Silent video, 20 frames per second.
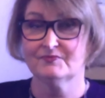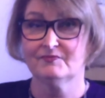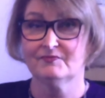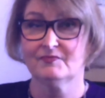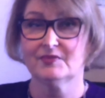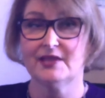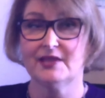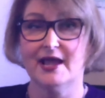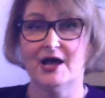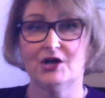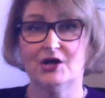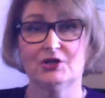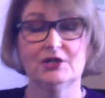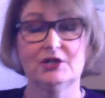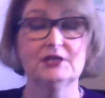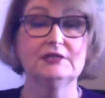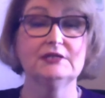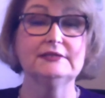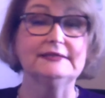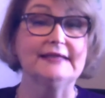Now,
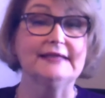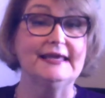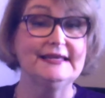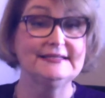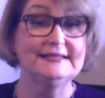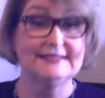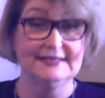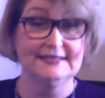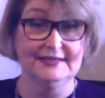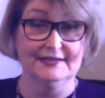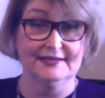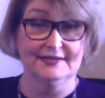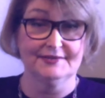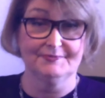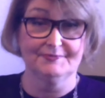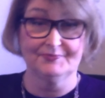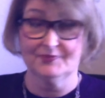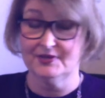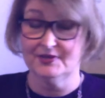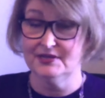LinkedIn
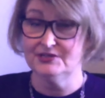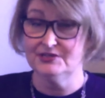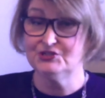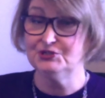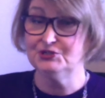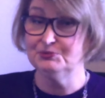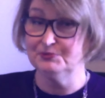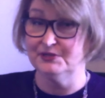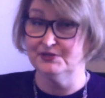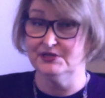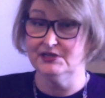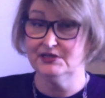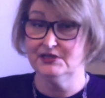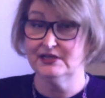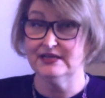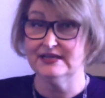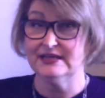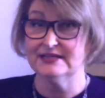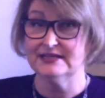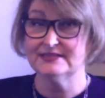is unique
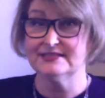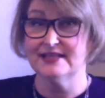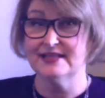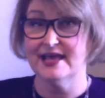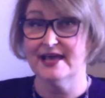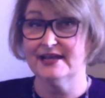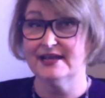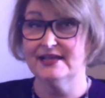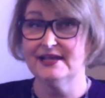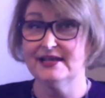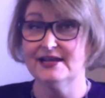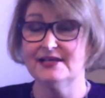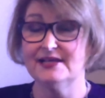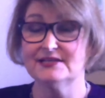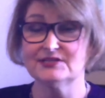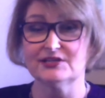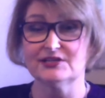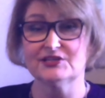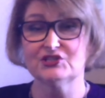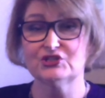in that it is
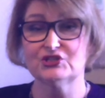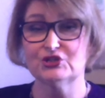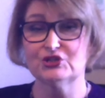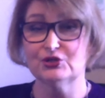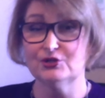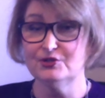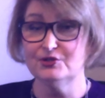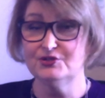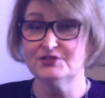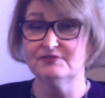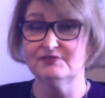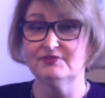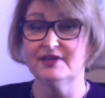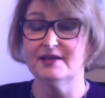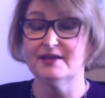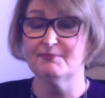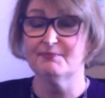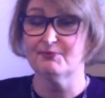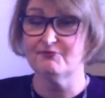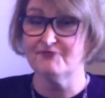exclusively a
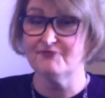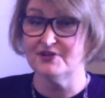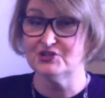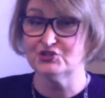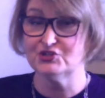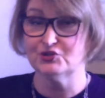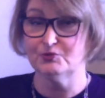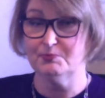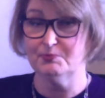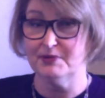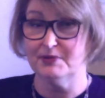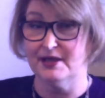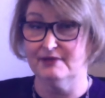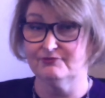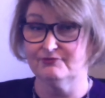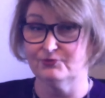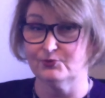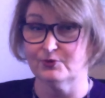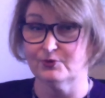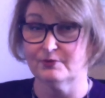professional
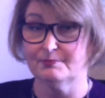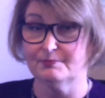platform.